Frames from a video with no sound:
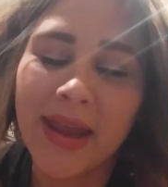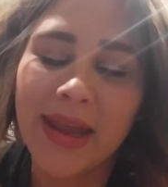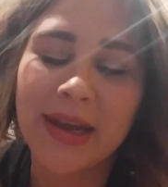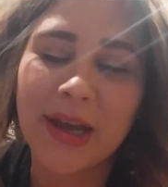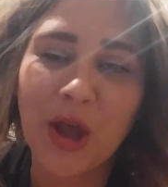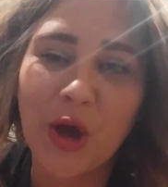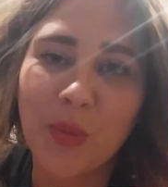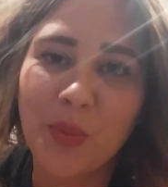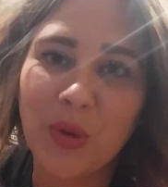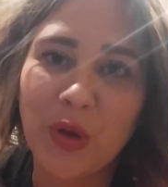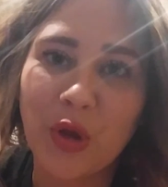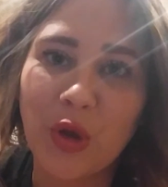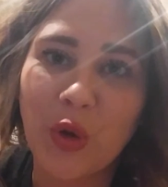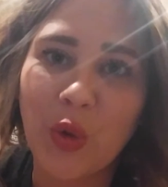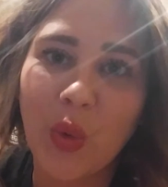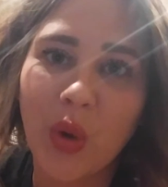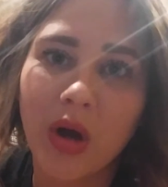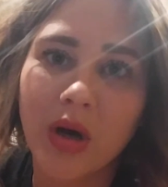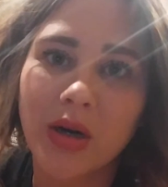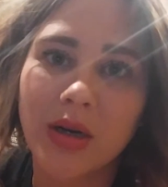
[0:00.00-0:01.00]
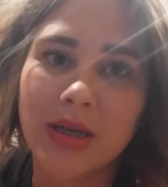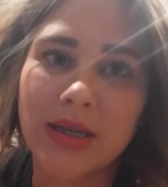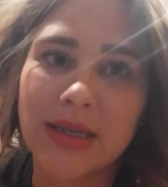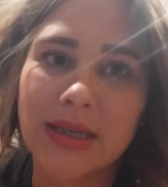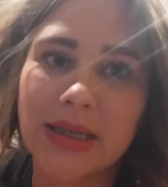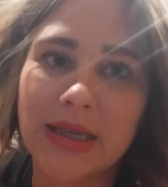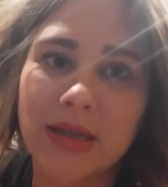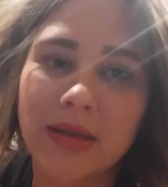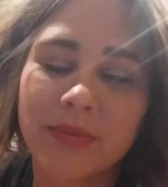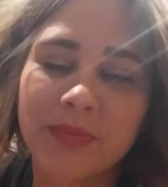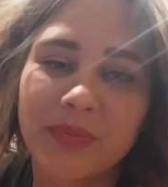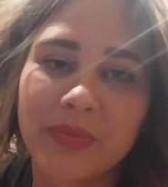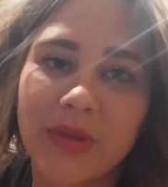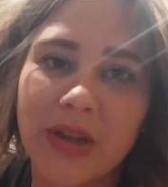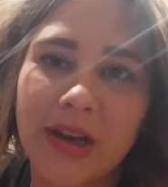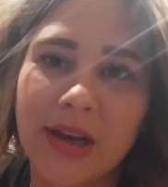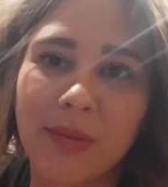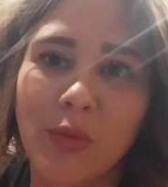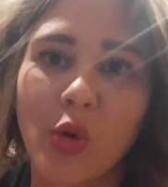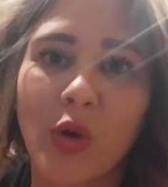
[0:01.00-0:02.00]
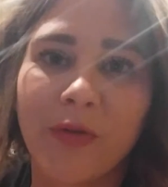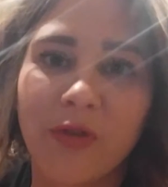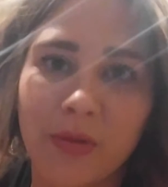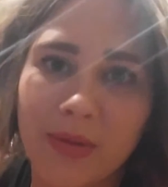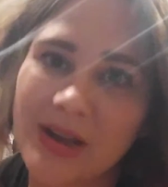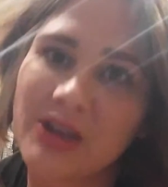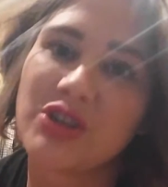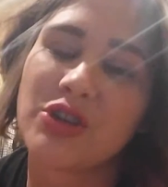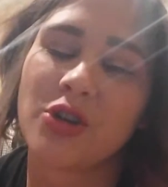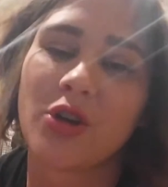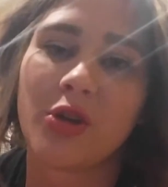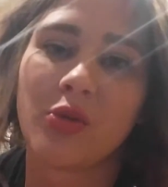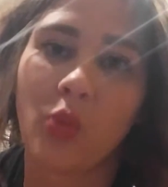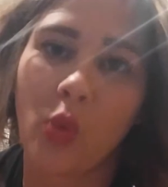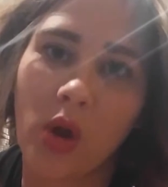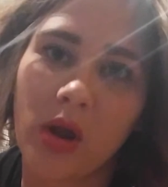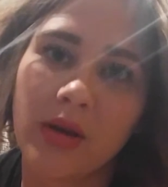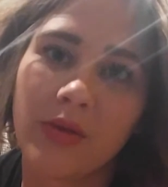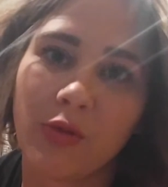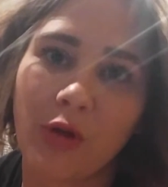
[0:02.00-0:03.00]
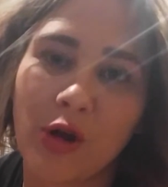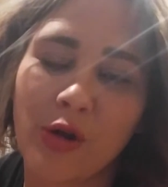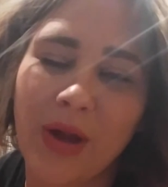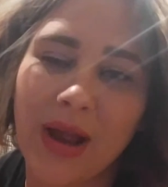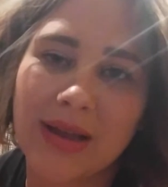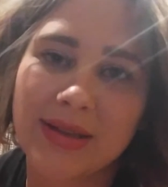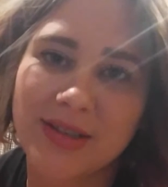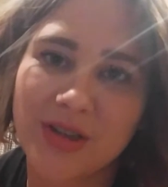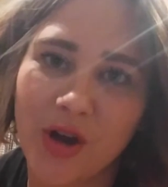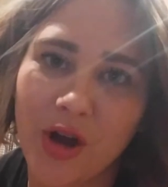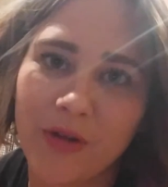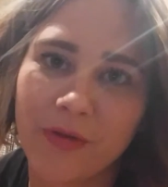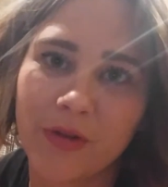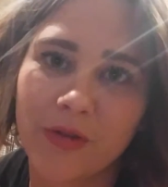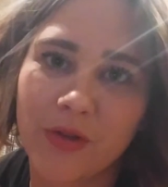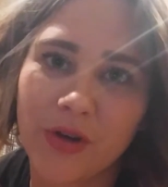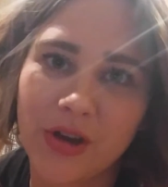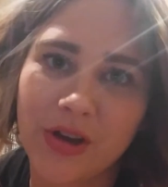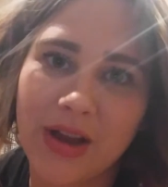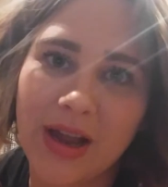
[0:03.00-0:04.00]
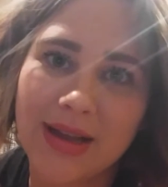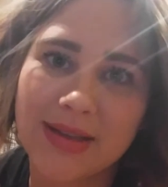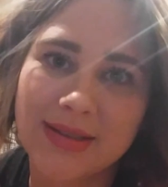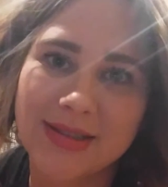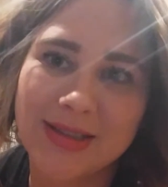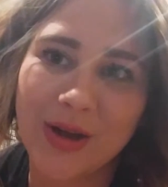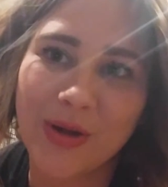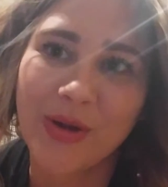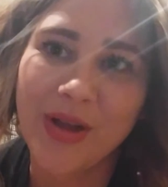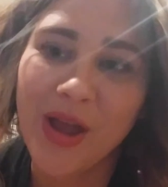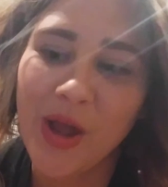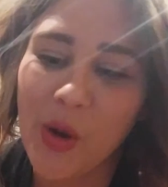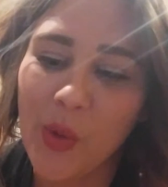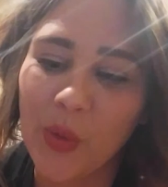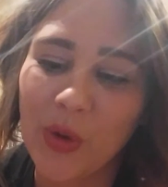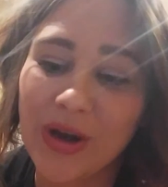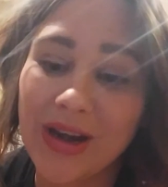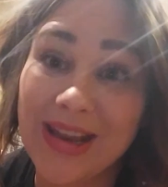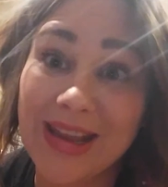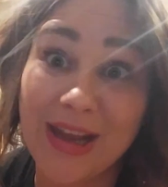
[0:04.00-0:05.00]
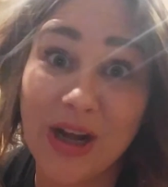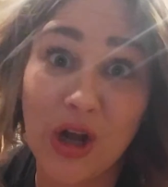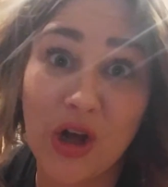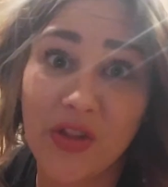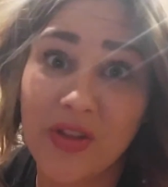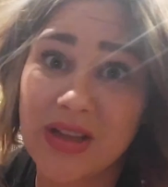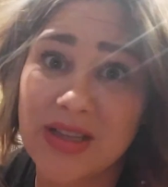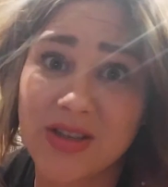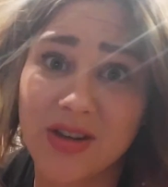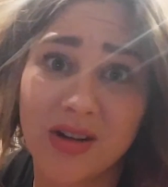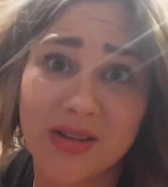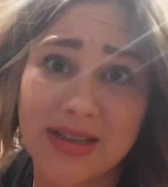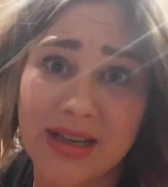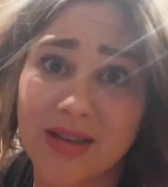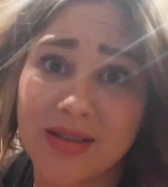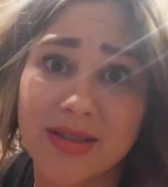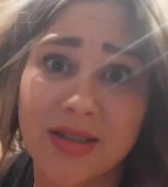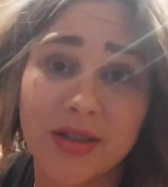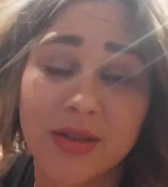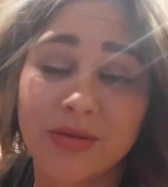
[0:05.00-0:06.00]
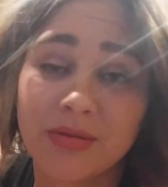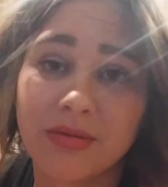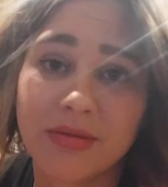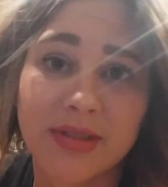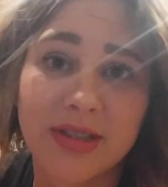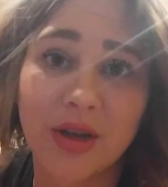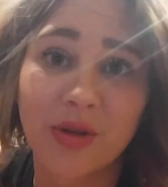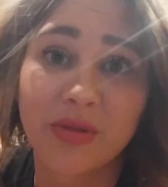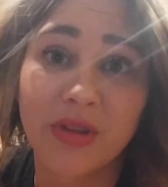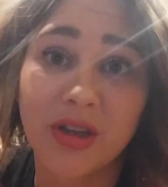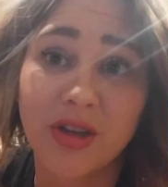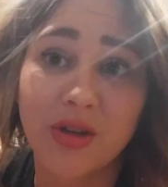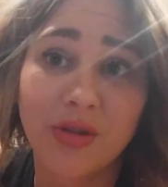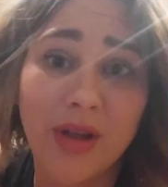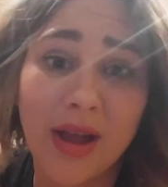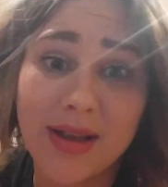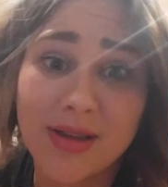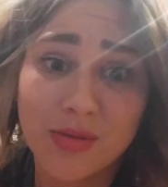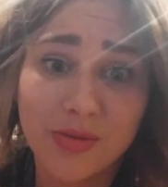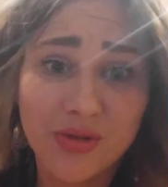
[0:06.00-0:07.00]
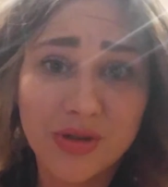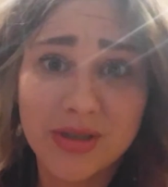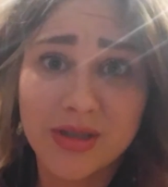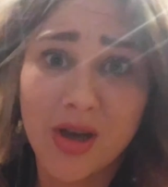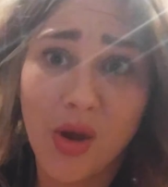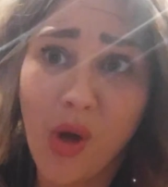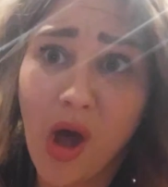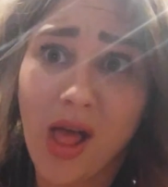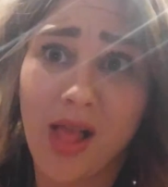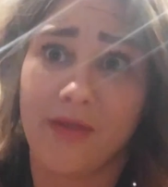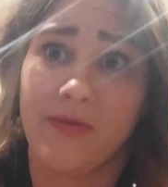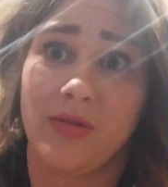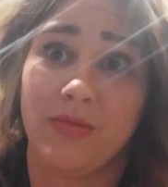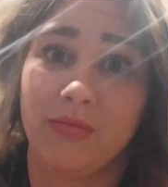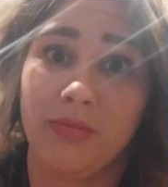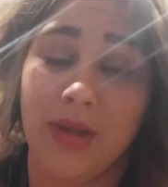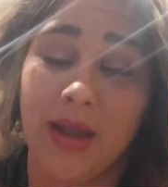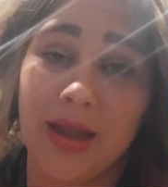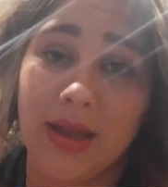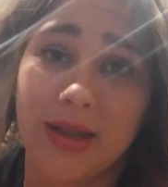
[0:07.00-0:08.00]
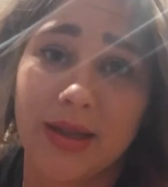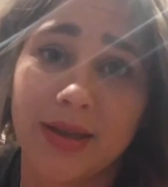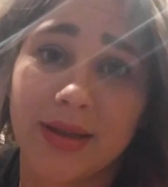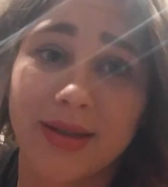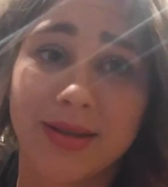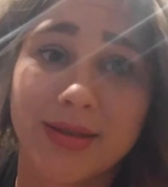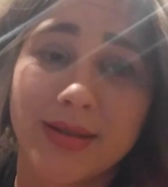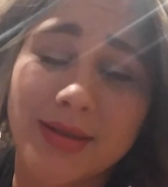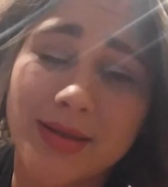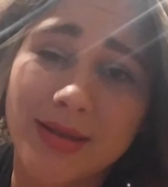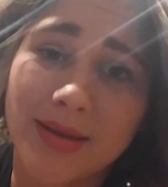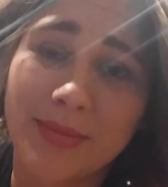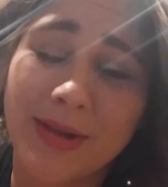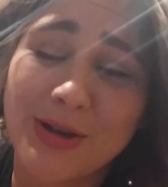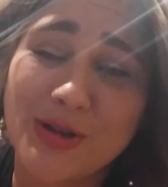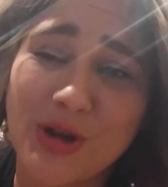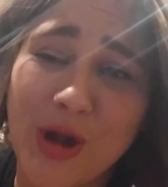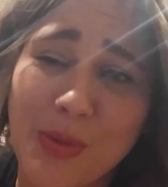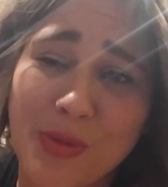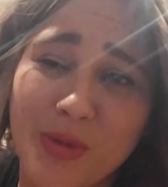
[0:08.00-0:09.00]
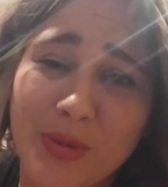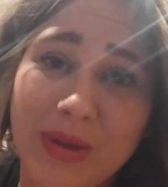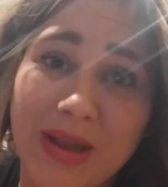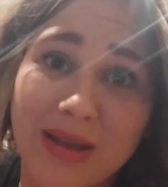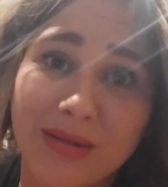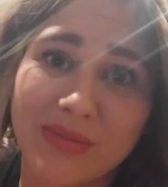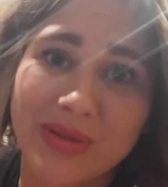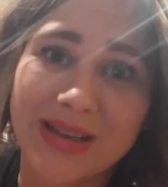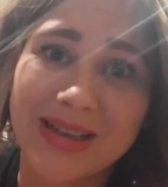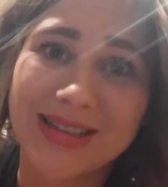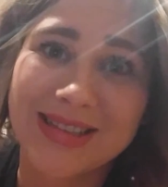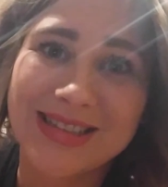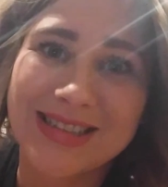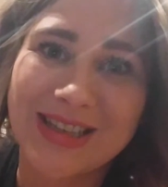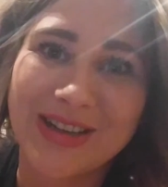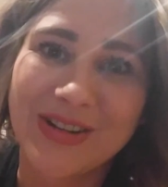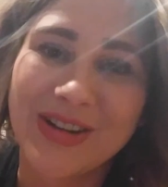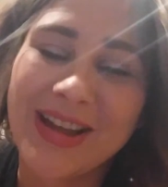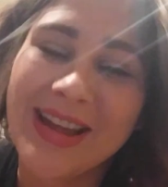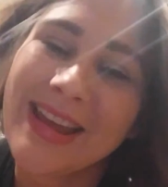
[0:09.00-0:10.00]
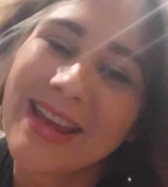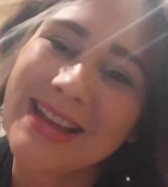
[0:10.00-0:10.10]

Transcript: can help you on getting more information on what Rogue has to offer for you guys. So we're going to get all these knocked out soon. So then you guys will just know all of them, and my job will be complete. So